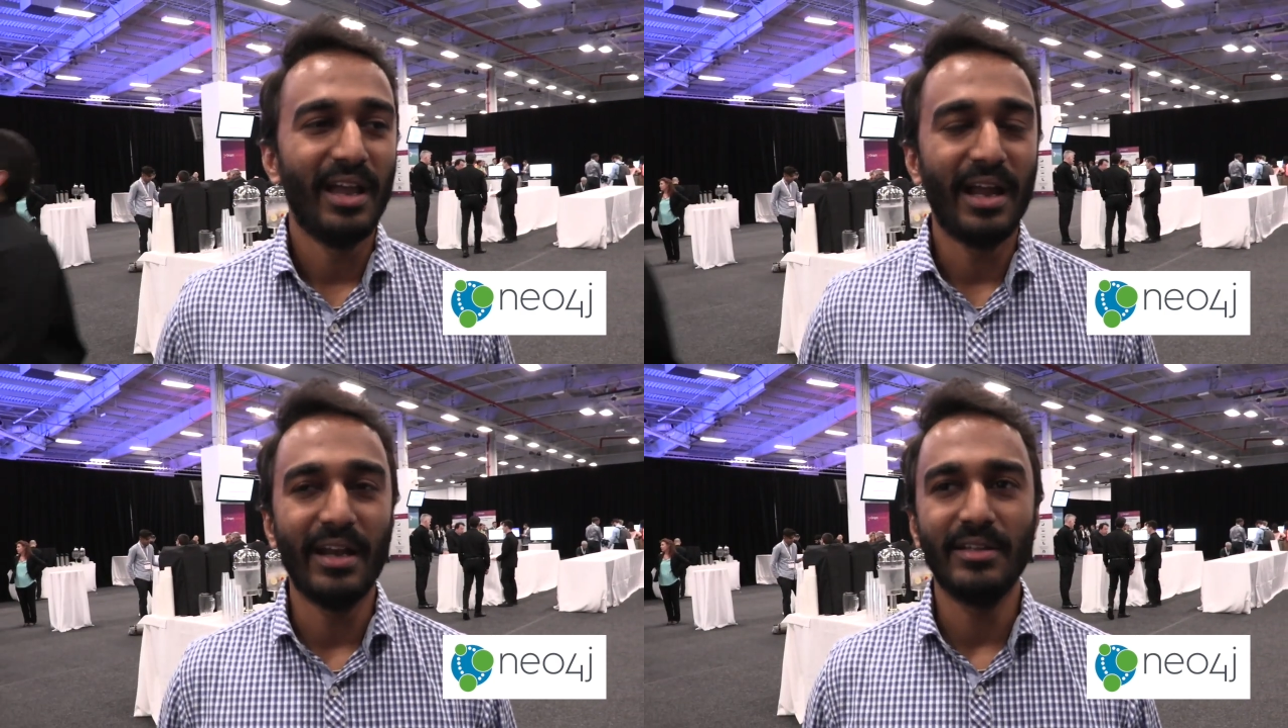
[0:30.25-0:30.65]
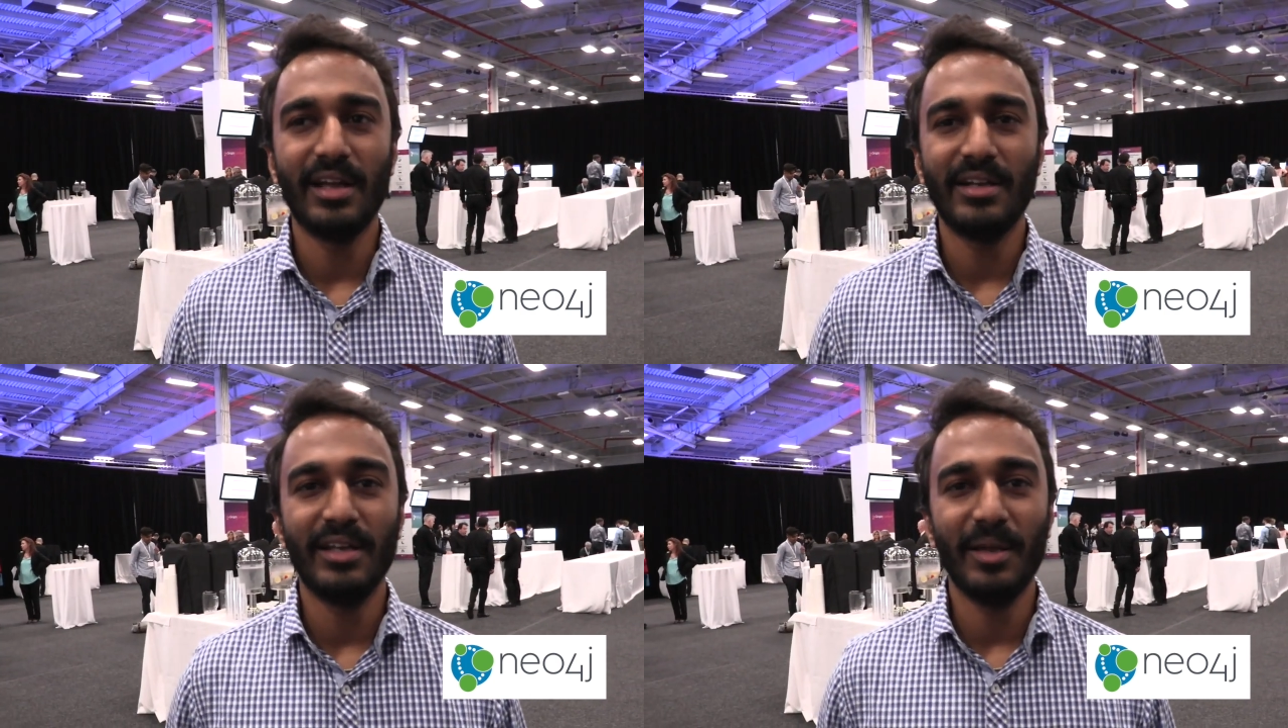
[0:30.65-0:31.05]
and at
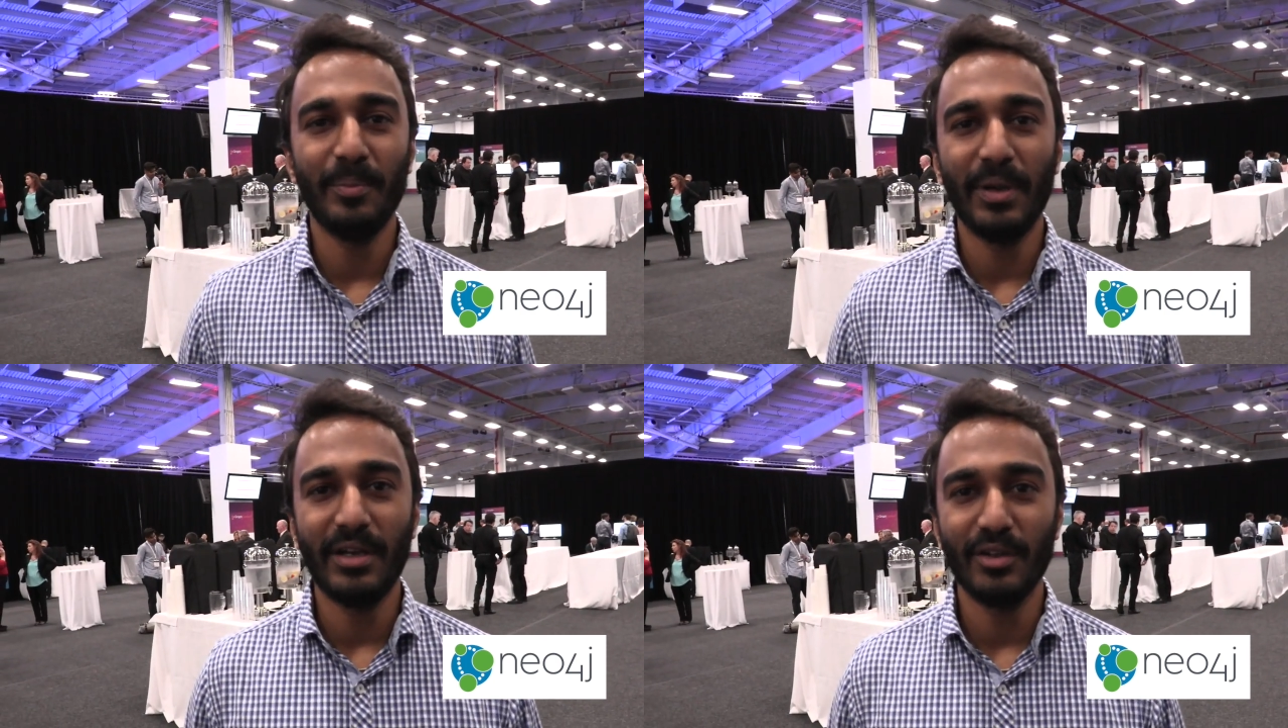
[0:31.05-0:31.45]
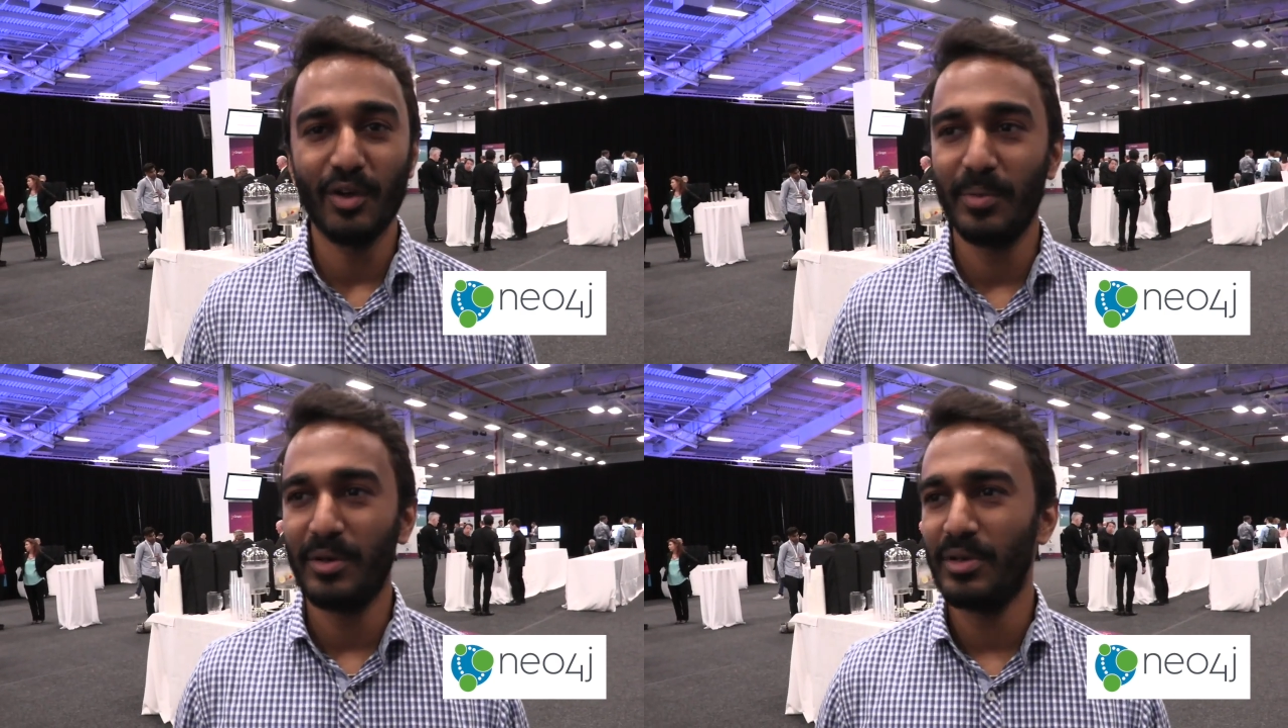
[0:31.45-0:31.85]
that time Peter
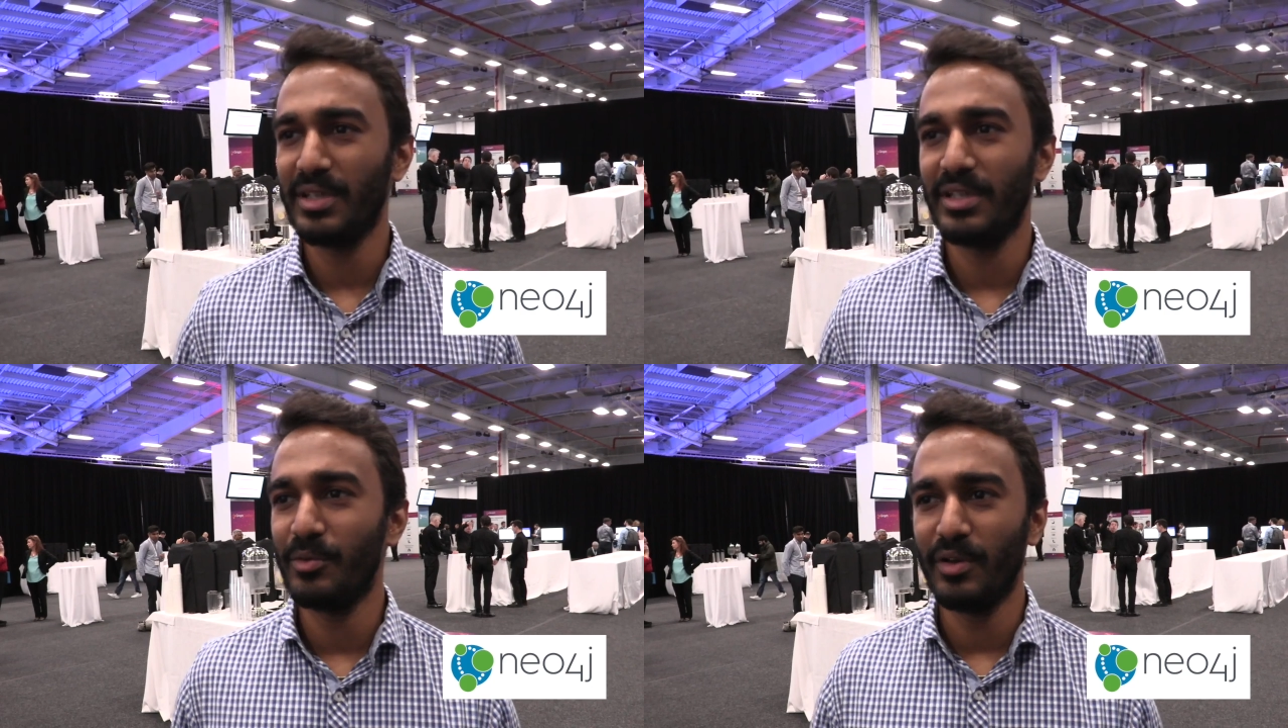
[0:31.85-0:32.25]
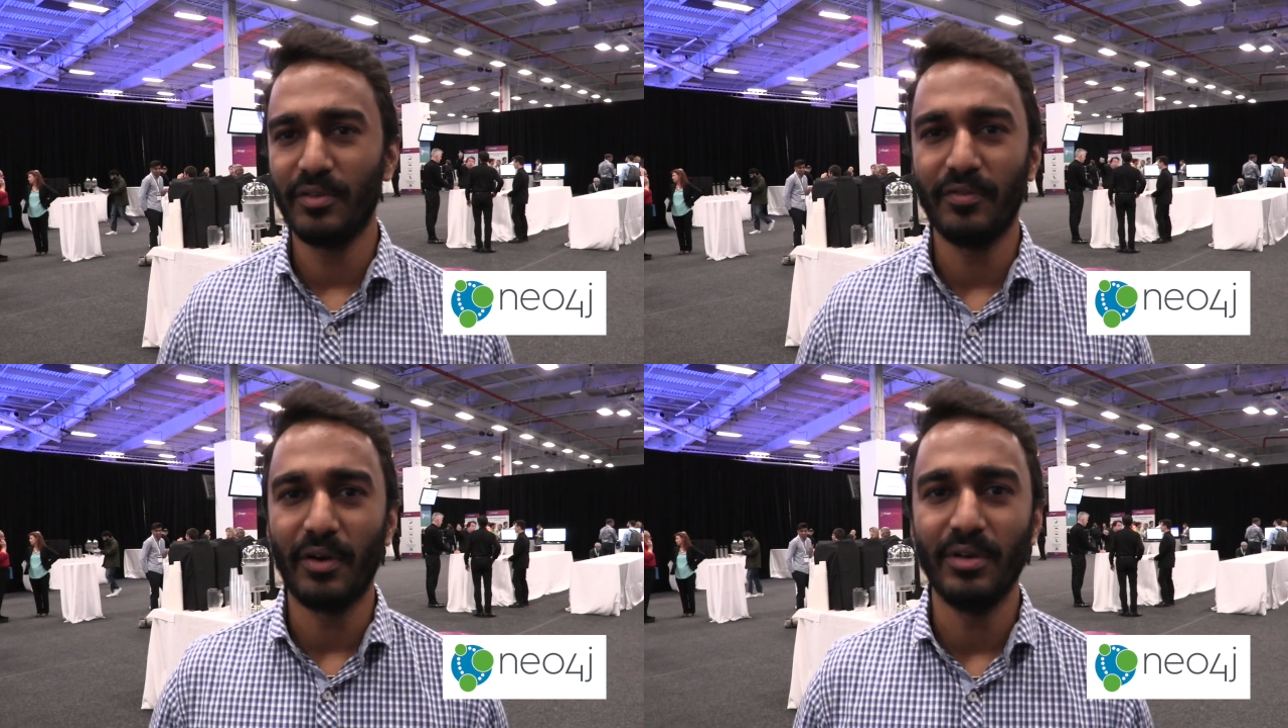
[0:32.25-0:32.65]
Norvig was, I think, one
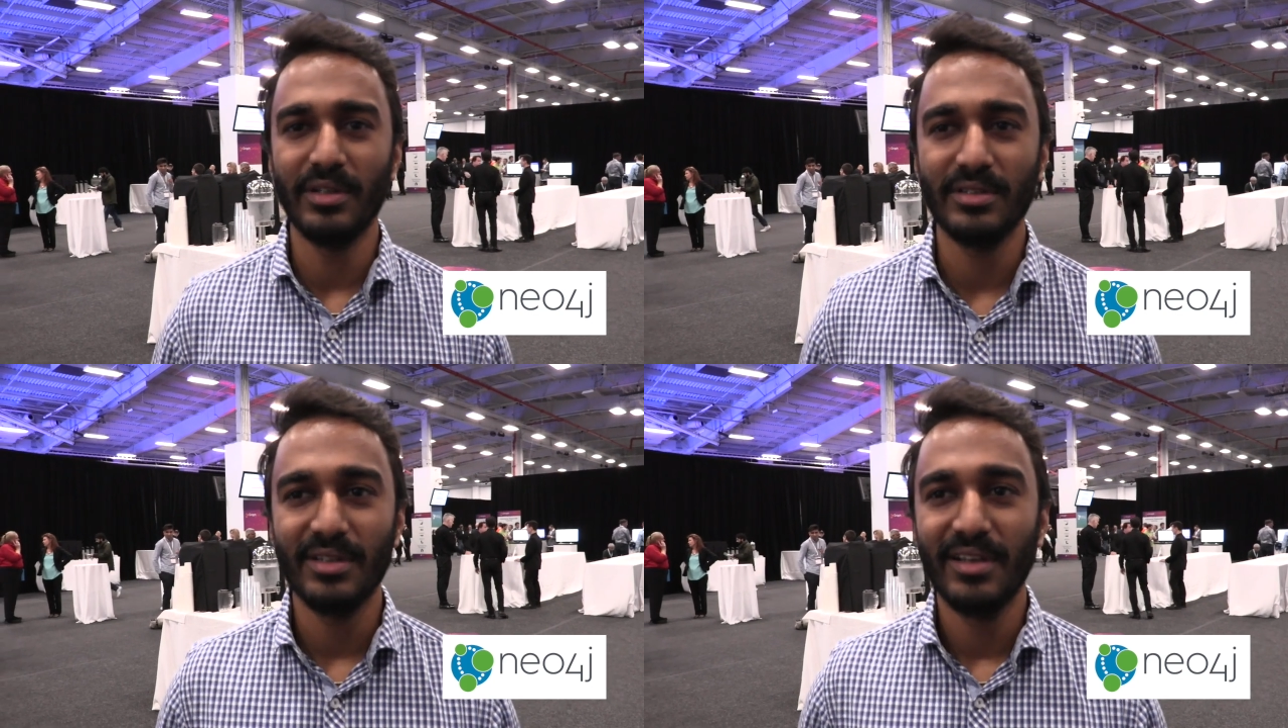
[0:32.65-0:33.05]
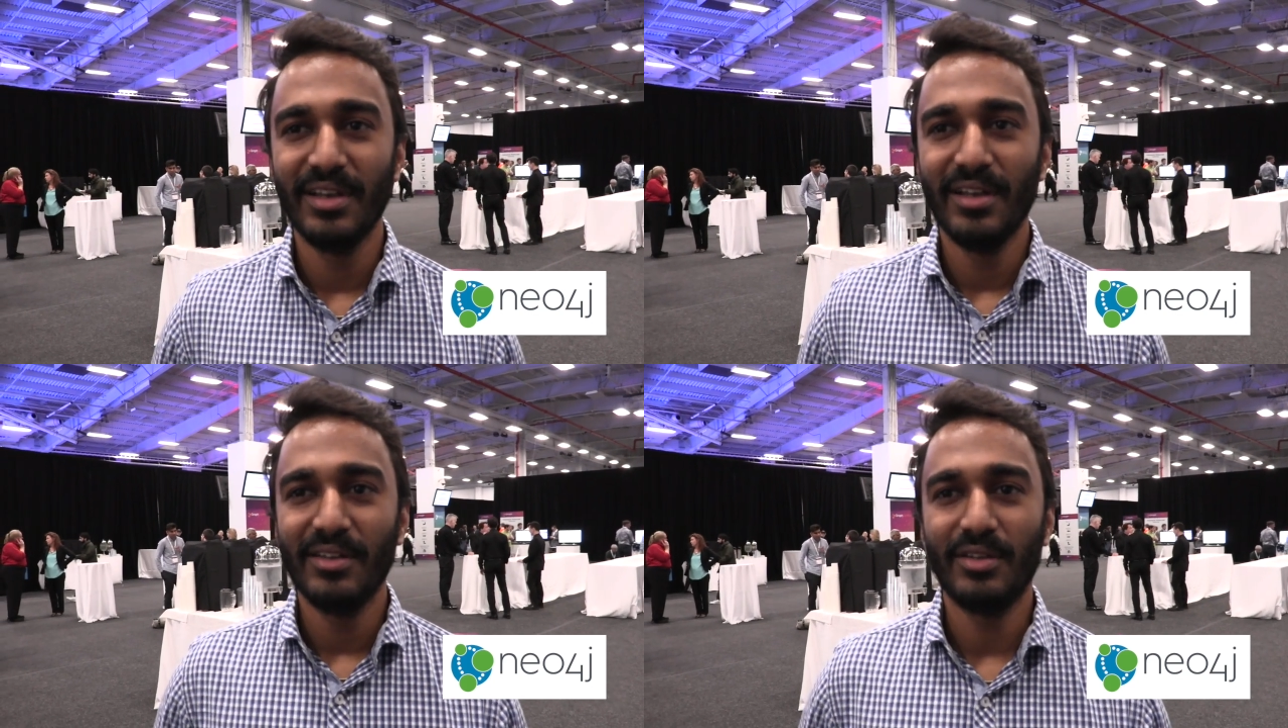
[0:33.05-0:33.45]
of the founders.
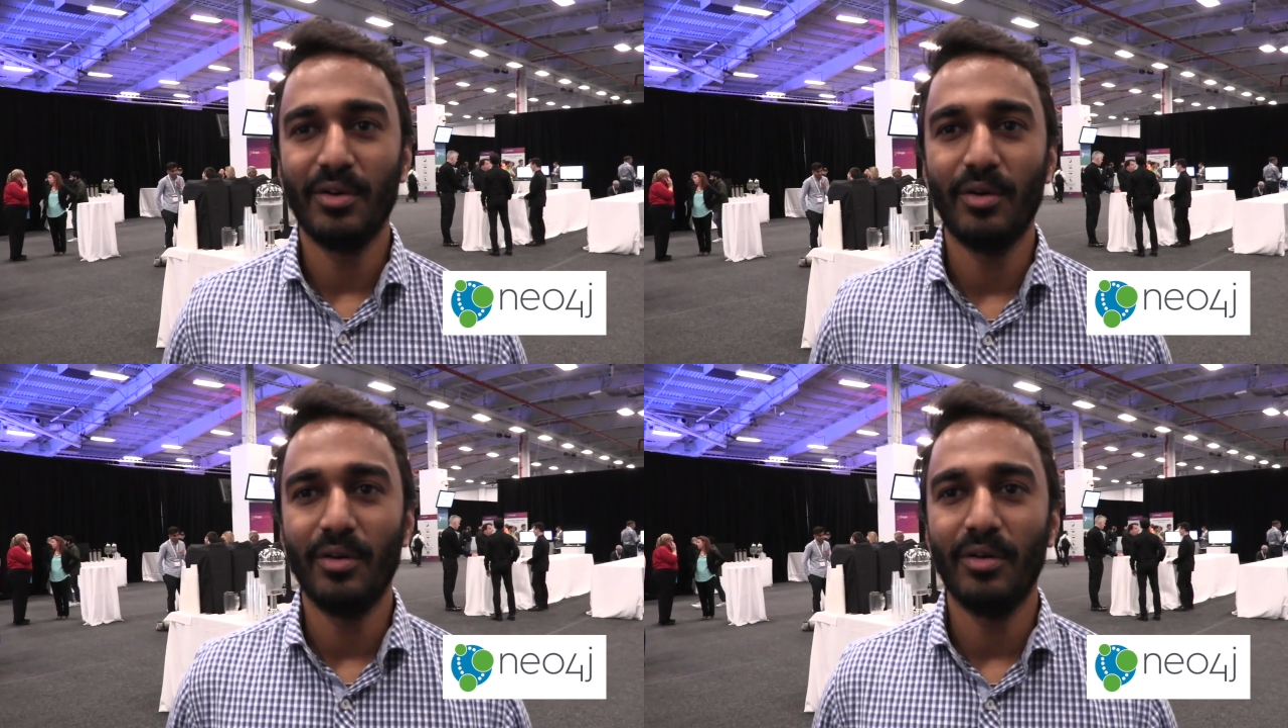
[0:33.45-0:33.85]
So